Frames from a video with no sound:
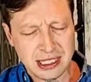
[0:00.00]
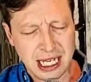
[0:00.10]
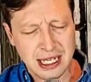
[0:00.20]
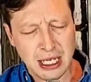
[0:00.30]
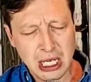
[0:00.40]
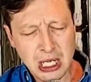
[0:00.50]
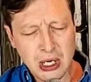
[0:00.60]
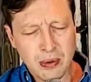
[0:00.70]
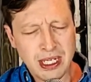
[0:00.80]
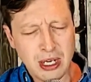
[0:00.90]
God,
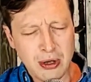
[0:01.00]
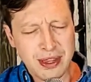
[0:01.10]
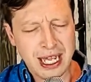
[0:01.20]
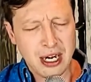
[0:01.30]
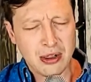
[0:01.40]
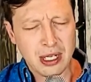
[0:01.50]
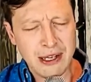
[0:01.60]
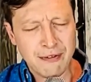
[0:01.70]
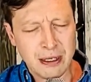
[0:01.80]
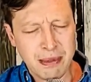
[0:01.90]
we know that our
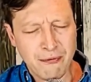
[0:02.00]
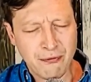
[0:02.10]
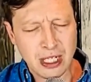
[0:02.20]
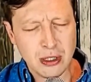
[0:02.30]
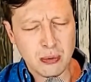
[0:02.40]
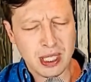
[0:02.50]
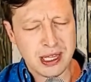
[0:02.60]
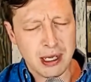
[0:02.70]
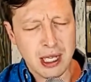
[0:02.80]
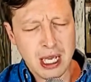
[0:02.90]
life can be filled
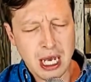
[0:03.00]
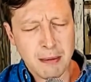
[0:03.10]
with a